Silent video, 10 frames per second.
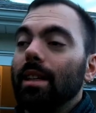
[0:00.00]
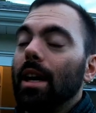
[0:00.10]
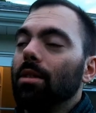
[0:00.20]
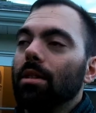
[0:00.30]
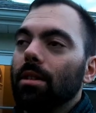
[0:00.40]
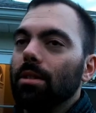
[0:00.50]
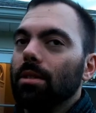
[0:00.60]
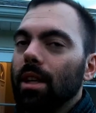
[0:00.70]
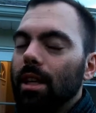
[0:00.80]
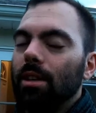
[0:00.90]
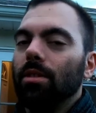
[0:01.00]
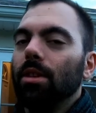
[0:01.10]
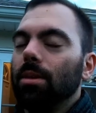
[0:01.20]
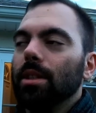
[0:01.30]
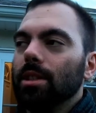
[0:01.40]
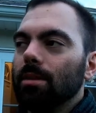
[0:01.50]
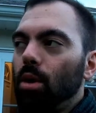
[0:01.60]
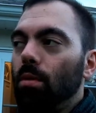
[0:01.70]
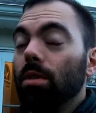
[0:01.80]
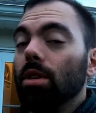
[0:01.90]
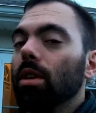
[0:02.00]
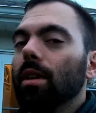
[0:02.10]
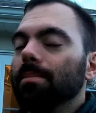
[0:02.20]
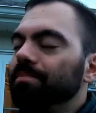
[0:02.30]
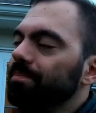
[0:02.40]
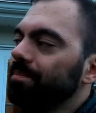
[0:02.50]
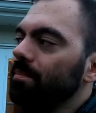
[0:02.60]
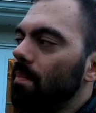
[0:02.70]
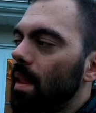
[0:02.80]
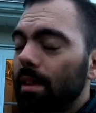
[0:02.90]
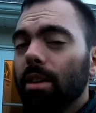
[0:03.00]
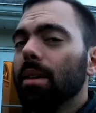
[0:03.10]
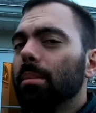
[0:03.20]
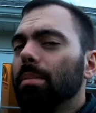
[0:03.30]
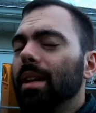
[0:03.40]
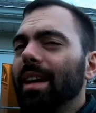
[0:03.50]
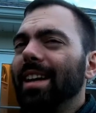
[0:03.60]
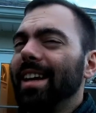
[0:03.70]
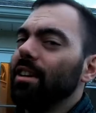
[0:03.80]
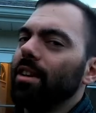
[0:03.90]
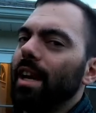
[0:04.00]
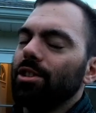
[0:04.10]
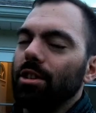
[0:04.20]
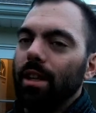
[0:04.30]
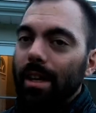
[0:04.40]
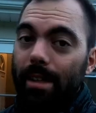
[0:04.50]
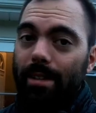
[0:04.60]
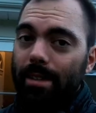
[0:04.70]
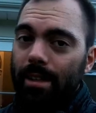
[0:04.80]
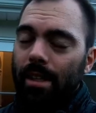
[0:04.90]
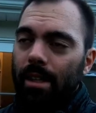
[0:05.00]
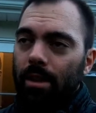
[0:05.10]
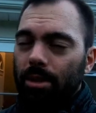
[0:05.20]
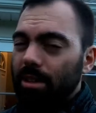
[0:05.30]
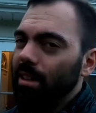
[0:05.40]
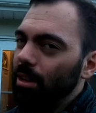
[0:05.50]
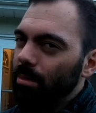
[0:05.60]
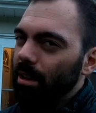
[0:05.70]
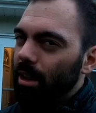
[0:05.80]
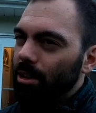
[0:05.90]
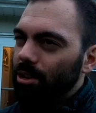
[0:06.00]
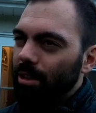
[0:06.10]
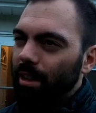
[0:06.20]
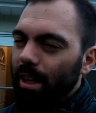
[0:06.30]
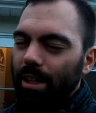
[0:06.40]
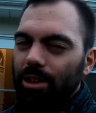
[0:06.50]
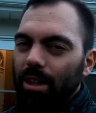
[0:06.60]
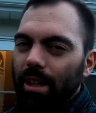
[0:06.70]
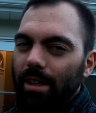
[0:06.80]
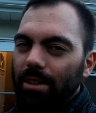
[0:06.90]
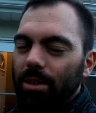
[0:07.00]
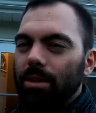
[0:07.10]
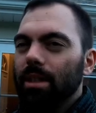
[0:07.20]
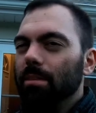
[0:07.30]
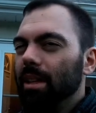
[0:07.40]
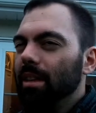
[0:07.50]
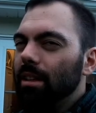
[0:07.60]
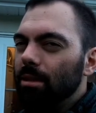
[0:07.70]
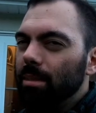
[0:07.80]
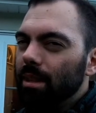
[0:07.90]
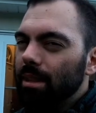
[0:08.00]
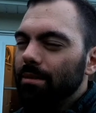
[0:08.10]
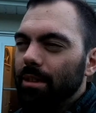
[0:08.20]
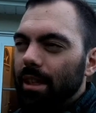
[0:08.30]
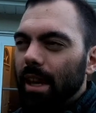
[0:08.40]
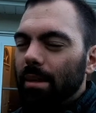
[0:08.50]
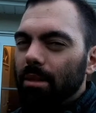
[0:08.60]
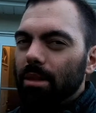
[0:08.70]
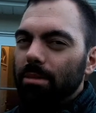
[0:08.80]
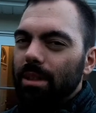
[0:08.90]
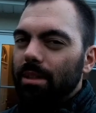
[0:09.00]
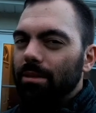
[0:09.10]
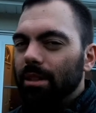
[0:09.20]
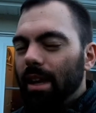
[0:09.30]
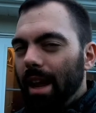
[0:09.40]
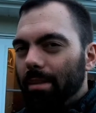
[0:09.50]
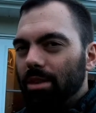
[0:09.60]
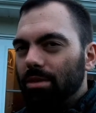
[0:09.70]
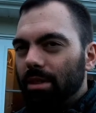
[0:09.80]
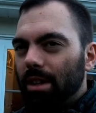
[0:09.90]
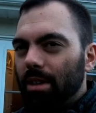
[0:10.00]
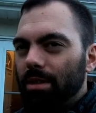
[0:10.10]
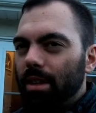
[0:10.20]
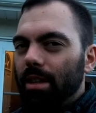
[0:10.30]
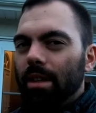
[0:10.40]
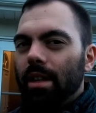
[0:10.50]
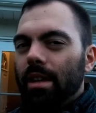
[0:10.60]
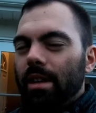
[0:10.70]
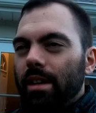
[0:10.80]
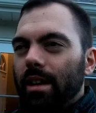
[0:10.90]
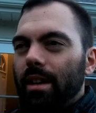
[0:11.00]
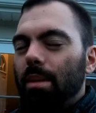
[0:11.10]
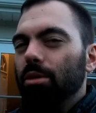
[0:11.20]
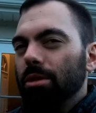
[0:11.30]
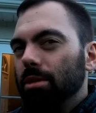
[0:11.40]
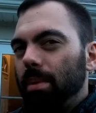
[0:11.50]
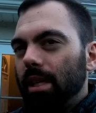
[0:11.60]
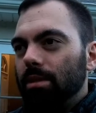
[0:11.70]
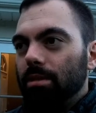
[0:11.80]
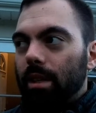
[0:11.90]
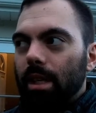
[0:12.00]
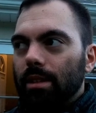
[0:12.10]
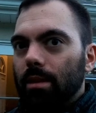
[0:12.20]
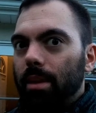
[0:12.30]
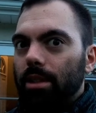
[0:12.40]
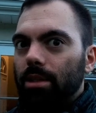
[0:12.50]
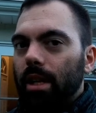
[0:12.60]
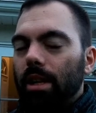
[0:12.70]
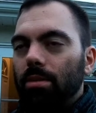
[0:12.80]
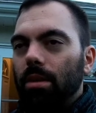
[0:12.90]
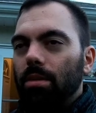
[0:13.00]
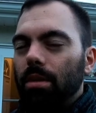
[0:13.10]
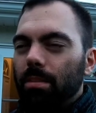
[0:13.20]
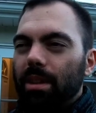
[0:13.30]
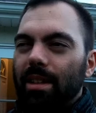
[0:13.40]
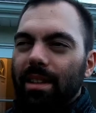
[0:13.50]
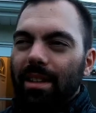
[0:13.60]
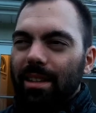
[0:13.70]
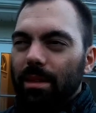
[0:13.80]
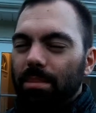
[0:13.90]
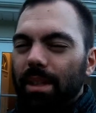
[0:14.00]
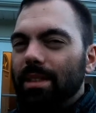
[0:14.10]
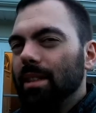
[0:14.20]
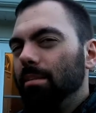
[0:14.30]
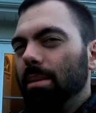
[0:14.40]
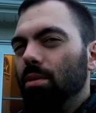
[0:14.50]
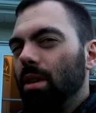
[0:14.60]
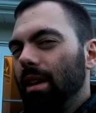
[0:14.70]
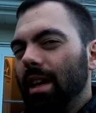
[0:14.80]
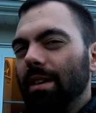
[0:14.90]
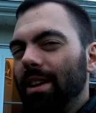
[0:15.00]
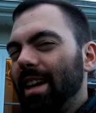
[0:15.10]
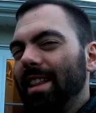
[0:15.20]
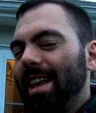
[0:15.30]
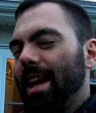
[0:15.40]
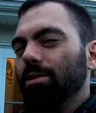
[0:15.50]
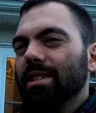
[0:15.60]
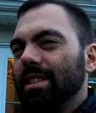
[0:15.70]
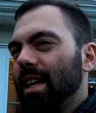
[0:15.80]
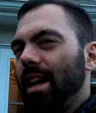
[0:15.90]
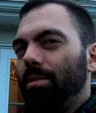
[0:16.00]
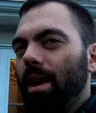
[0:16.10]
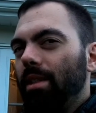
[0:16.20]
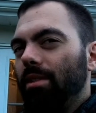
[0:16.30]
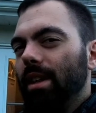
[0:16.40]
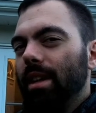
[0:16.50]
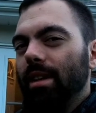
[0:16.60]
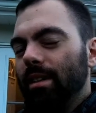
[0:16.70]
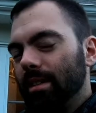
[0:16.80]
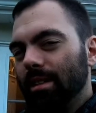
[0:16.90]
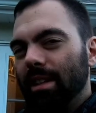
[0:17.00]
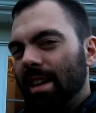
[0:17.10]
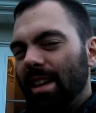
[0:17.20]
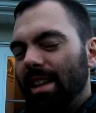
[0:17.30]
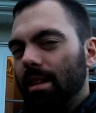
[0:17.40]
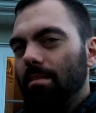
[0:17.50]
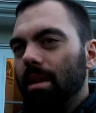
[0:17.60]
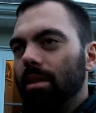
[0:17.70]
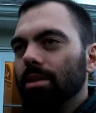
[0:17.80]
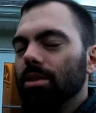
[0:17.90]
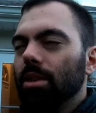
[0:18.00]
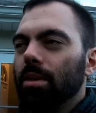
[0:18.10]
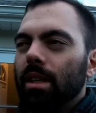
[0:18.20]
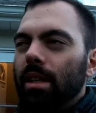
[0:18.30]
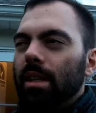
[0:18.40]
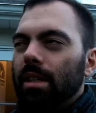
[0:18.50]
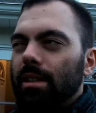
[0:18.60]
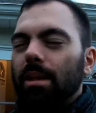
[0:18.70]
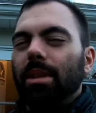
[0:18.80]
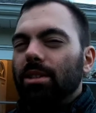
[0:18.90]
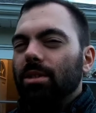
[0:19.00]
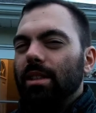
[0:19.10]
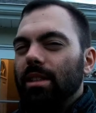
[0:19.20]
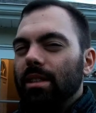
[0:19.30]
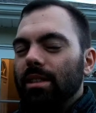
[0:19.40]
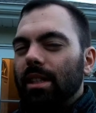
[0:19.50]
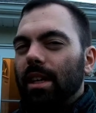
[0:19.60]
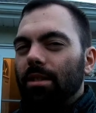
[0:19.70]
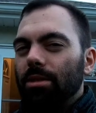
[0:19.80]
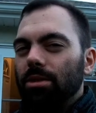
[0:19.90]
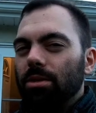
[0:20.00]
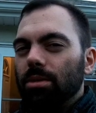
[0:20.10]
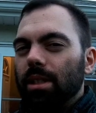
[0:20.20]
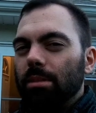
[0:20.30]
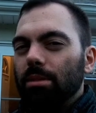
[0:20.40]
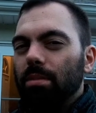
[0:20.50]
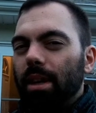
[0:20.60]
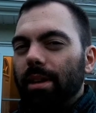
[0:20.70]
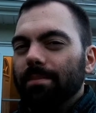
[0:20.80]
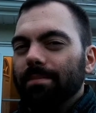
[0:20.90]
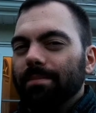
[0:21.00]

Now, the, the kicker, though, is over in Europe, they're going to be playing on international ice, which is a little bit larger than NHL ice. So it's going to be a little bit different game, a little bit different atmosphere out there. A lot more space for guys like Patrick Kane to work with, but the, the play is going to be more kind of on the outside rather than in the middle. So it's going to be interesting to see how those two teams play.